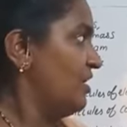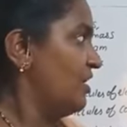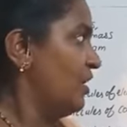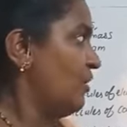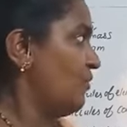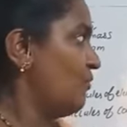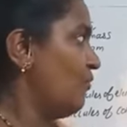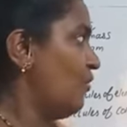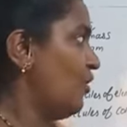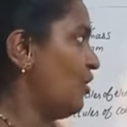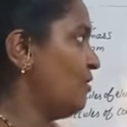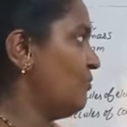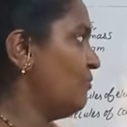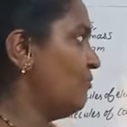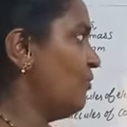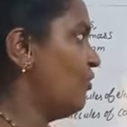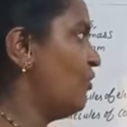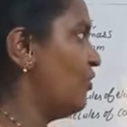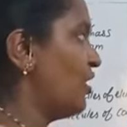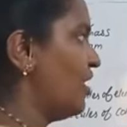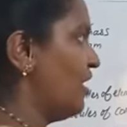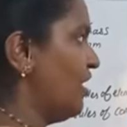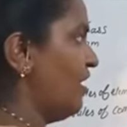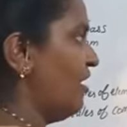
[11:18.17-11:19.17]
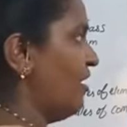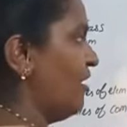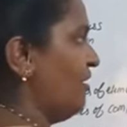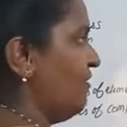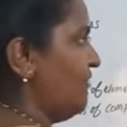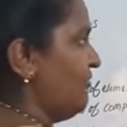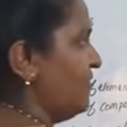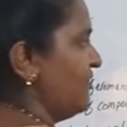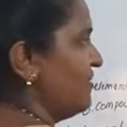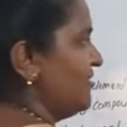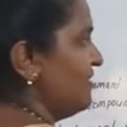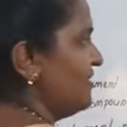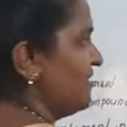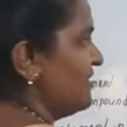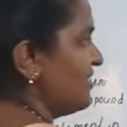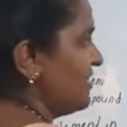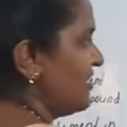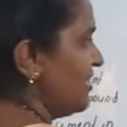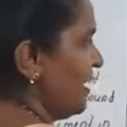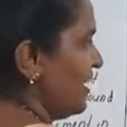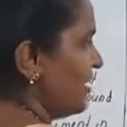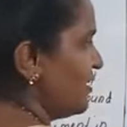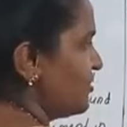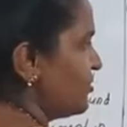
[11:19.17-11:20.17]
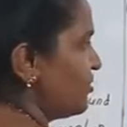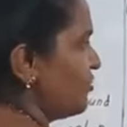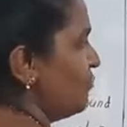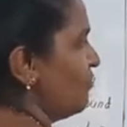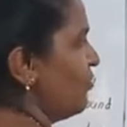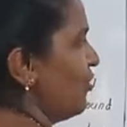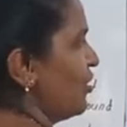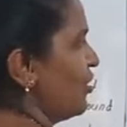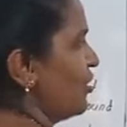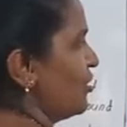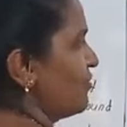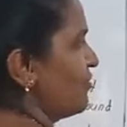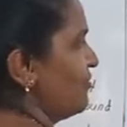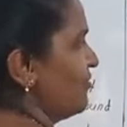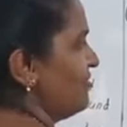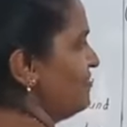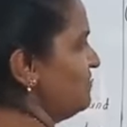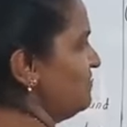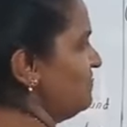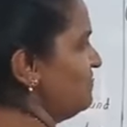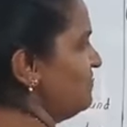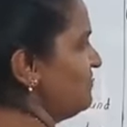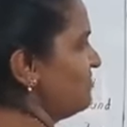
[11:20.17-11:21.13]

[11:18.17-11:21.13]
Now 1 mole of N2 molecule.